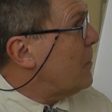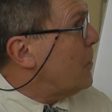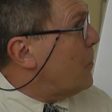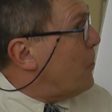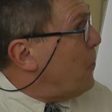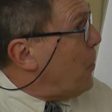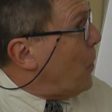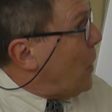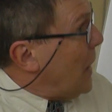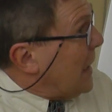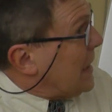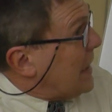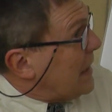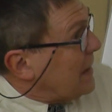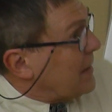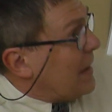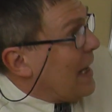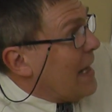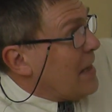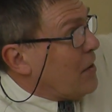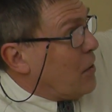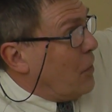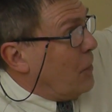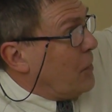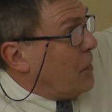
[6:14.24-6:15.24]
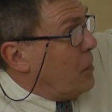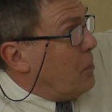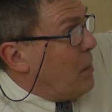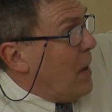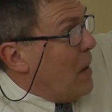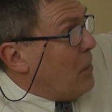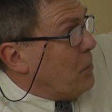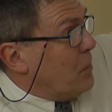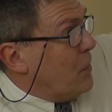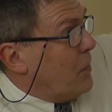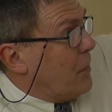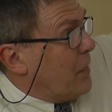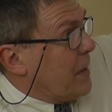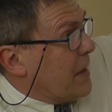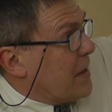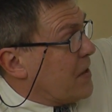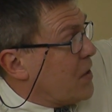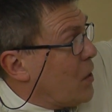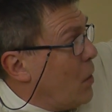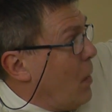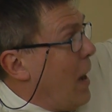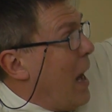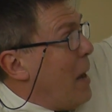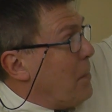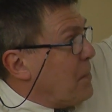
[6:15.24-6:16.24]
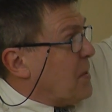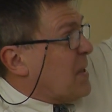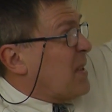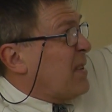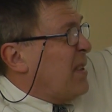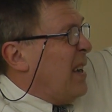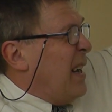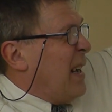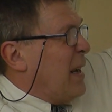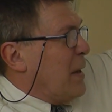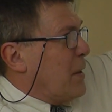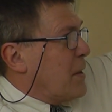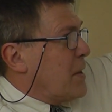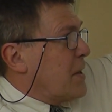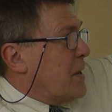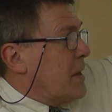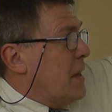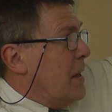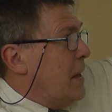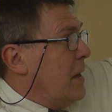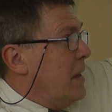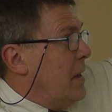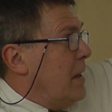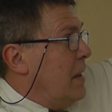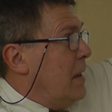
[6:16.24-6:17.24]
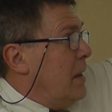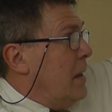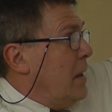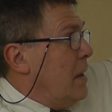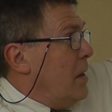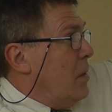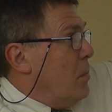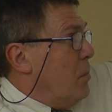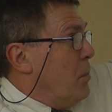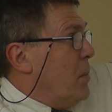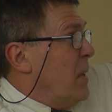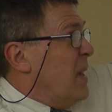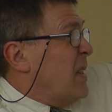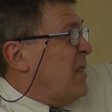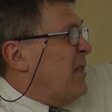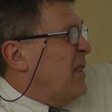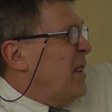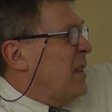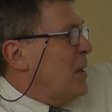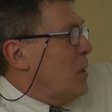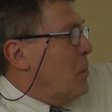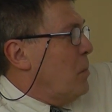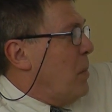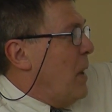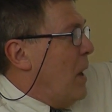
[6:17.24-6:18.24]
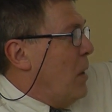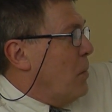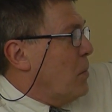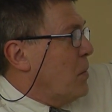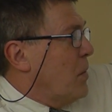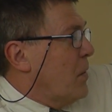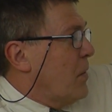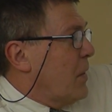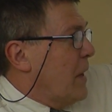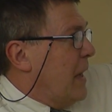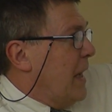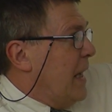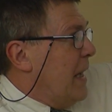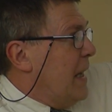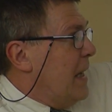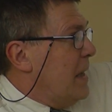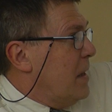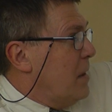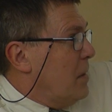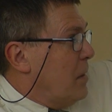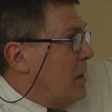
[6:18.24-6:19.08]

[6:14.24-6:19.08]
another end of the boundary. So upstairs, between the boundary,